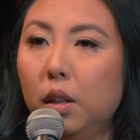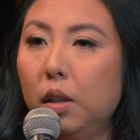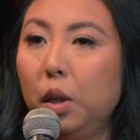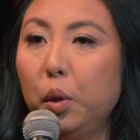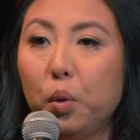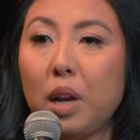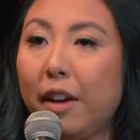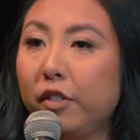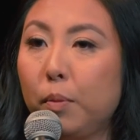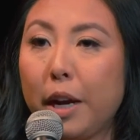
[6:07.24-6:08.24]
You don't
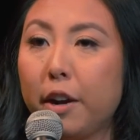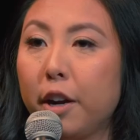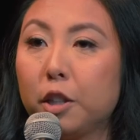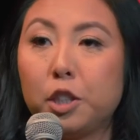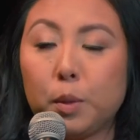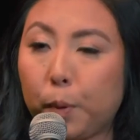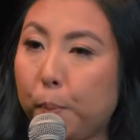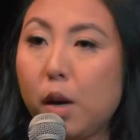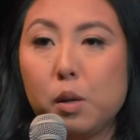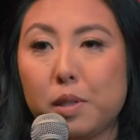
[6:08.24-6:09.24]
have to marry her, just
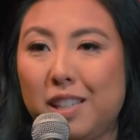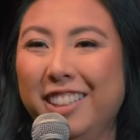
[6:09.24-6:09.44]
propose.